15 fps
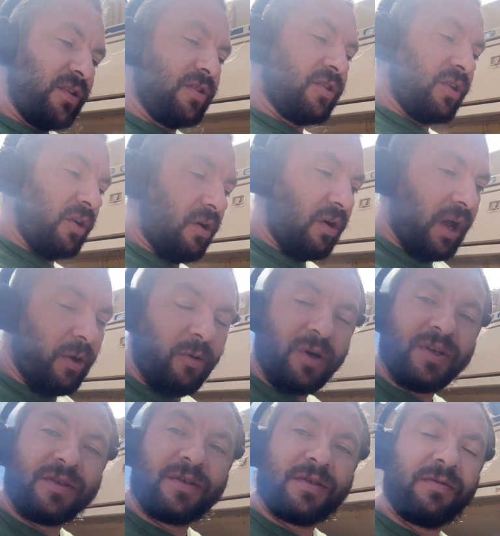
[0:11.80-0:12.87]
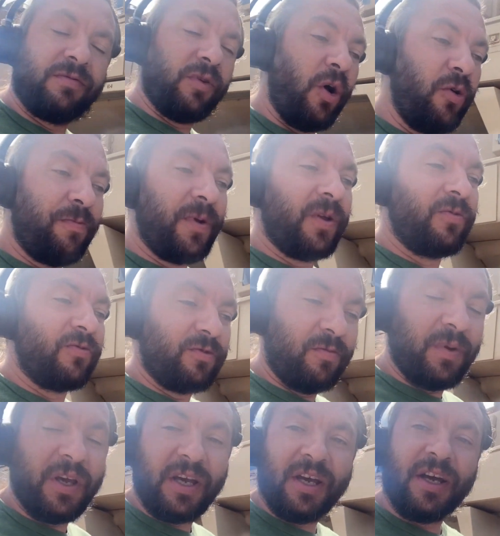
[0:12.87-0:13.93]
So I was hoping it would
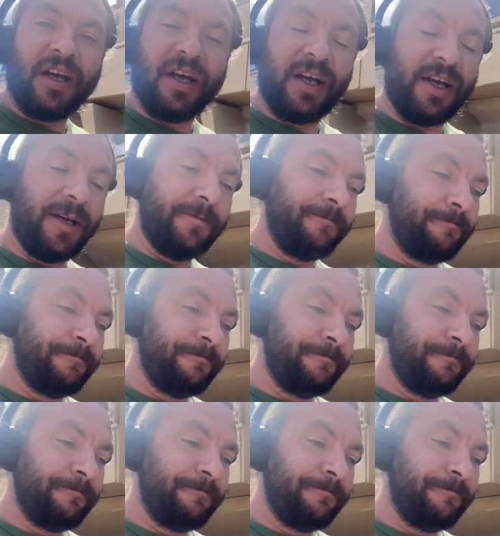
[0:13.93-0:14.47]
be a